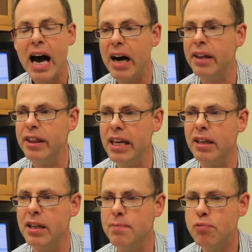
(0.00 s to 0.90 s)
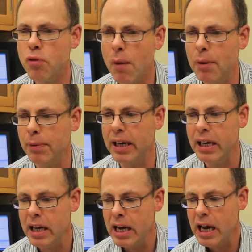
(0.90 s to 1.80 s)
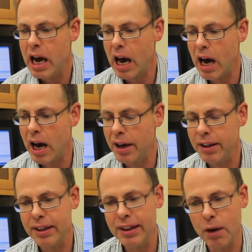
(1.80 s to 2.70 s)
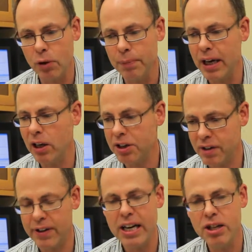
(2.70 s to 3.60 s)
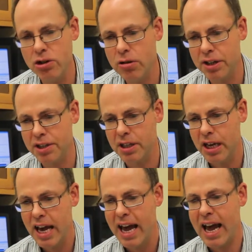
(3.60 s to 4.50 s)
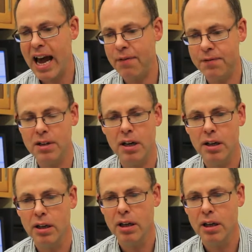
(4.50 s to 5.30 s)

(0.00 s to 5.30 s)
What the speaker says: I think that probably there will be a lot of interest after